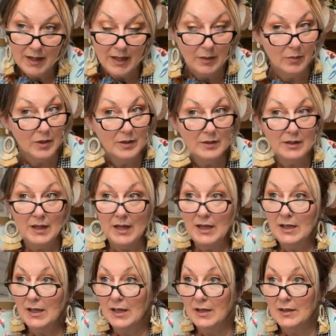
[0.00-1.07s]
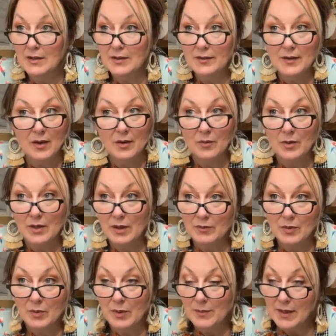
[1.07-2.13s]
He wouldn't eat it, though,
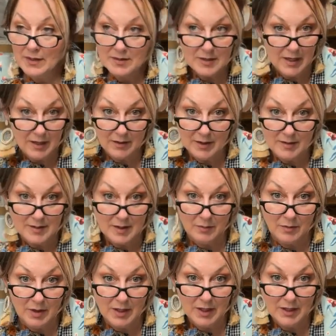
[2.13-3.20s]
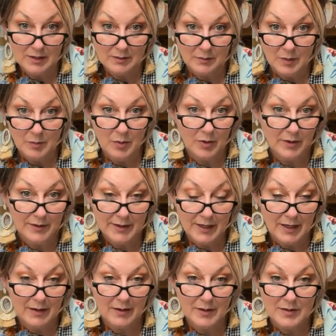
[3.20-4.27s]
whenever we mixed carrots in with it. We boiled the
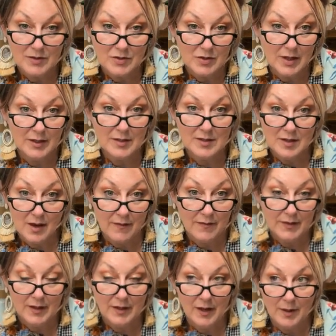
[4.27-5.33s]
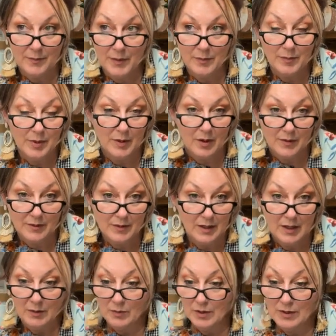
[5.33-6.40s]
carrots and tried to soften it up and
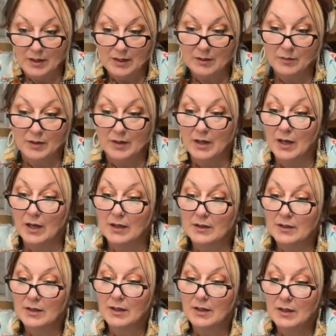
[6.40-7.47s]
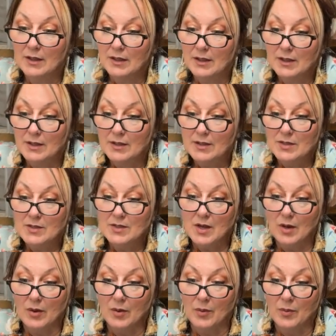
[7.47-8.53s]
he wouldn't eat it with that.
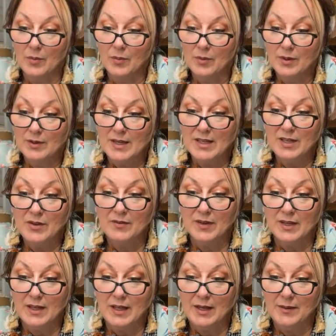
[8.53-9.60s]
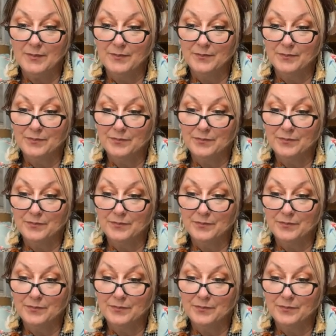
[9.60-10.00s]
So, thank you, Vicky.